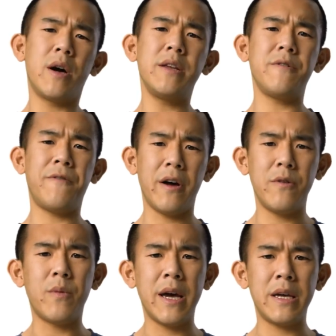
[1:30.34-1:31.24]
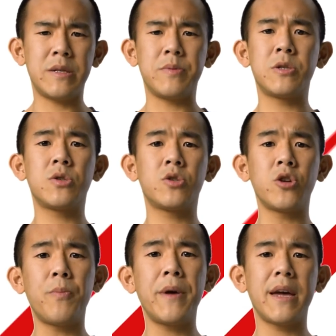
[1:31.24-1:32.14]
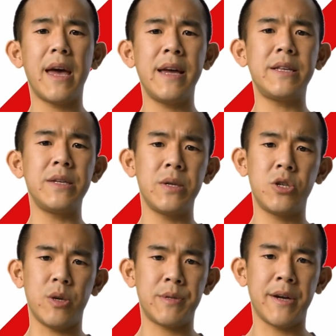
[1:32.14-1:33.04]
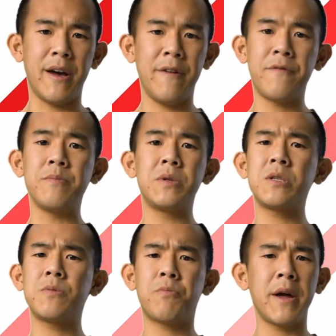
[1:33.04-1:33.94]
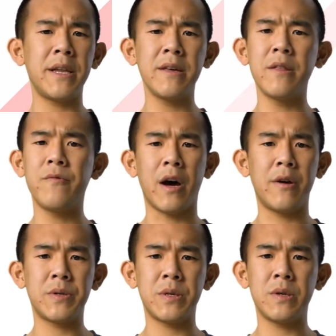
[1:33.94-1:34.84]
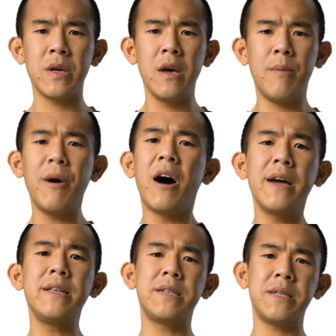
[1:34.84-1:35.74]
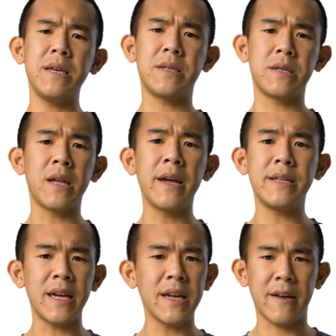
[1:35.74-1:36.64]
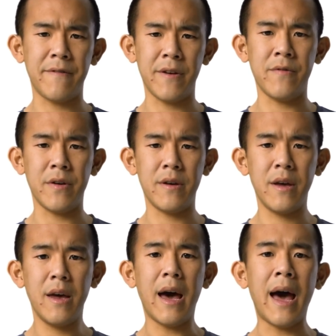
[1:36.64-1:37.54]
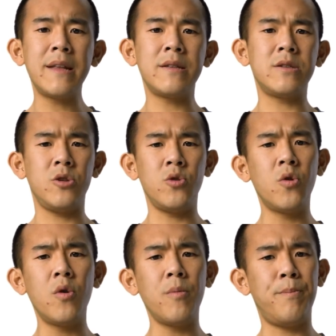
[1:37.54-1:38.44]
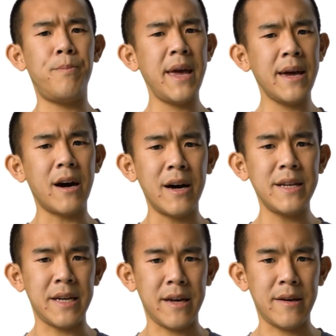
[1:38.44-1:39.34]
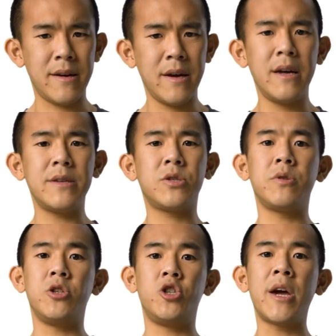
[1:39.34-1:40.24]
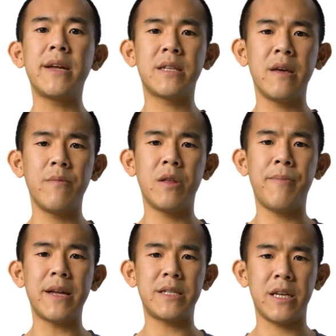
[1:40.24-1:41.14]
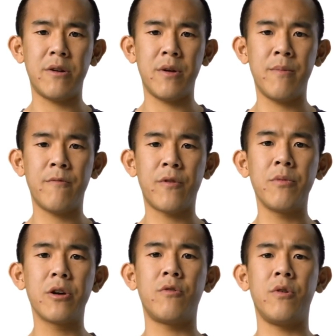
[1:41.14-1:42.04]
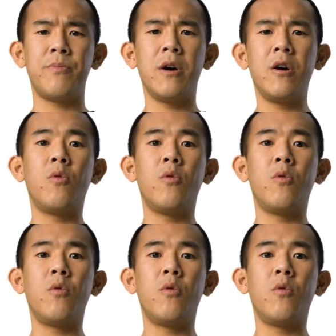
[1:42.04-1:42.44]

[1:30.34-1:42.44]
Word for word: trying to find ways of stopping Aedes aegypti from spreading the viruses behind diseases like dengue fever. And your big idea is to inject them with a bacterium from the group